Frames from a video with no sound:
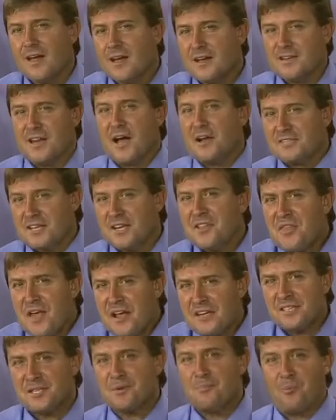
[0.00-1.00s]
Now, did
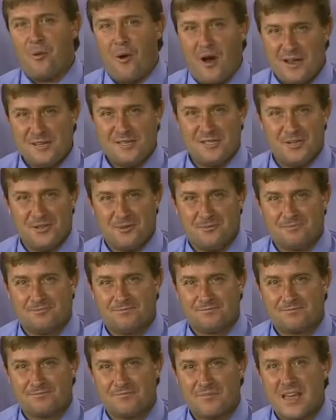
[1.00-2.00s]
that surprise you?
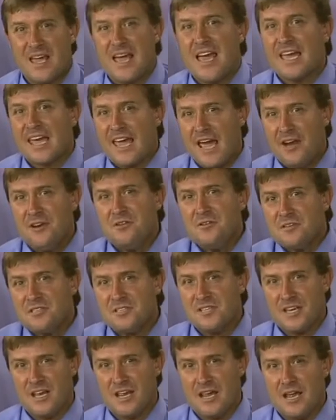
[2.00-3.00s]
Can you
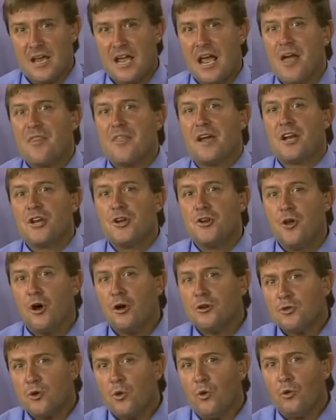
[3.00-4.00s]
see that
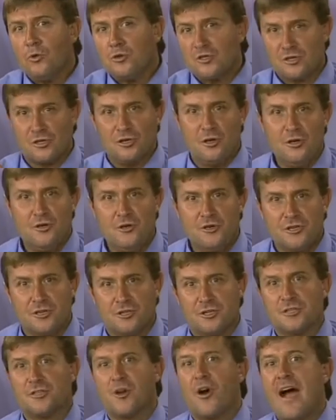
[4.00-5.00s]
not all
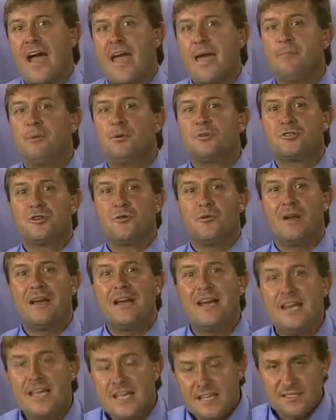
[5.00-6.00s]
solutions are able to
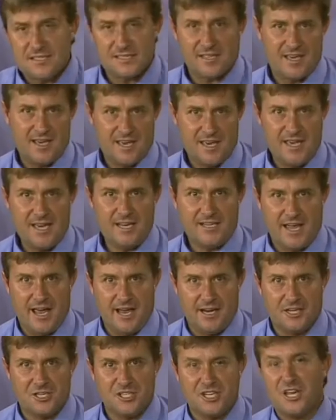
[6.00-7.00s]
release heat
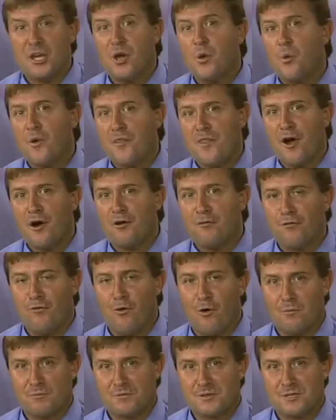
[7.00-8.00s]
energy when they are
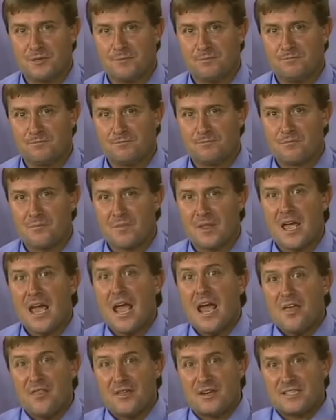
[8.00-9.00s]
formed?
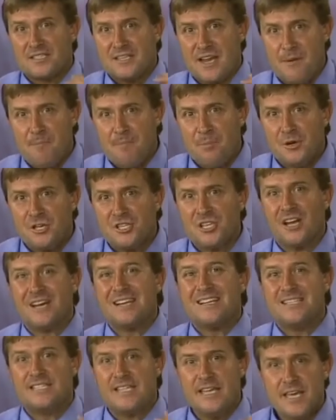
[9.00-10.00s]
The temperature
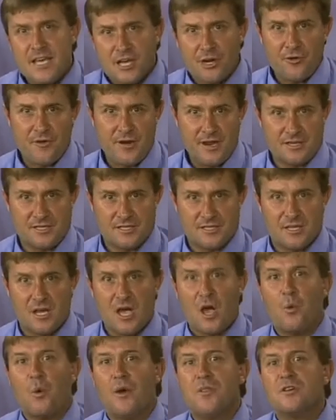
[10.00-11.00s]
decreased
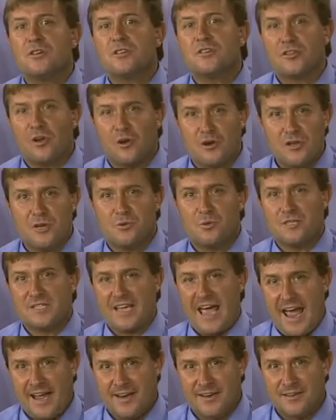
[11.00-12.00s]
when the solute was
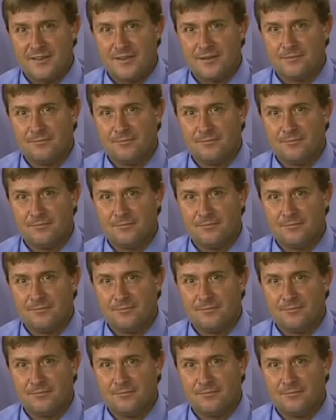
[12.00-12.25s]
added.